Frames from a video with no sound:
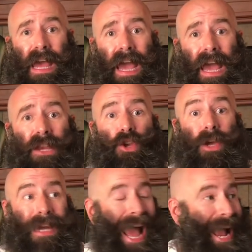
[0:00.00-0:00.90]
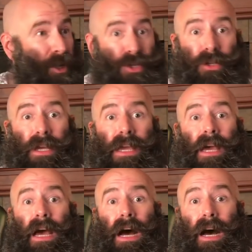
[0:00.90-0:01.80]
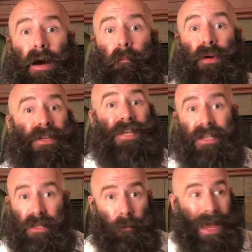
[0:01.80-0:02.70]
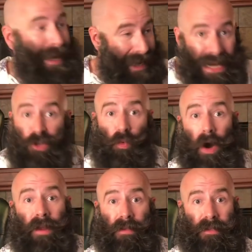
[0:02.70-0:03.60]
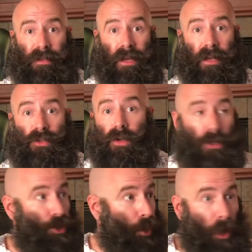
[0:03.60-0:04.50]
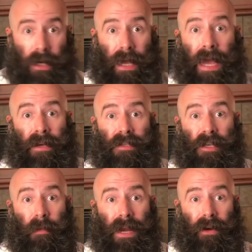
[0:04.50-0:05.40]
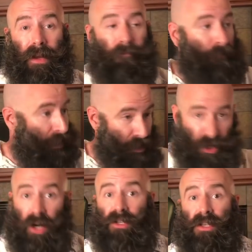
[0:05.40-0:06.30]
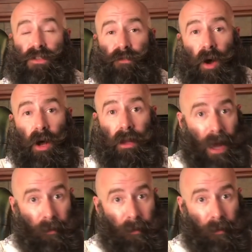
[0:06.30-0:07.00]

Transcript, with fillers: And you can actually participate in each one of these things. You could join Cana Seminary, starts this fall.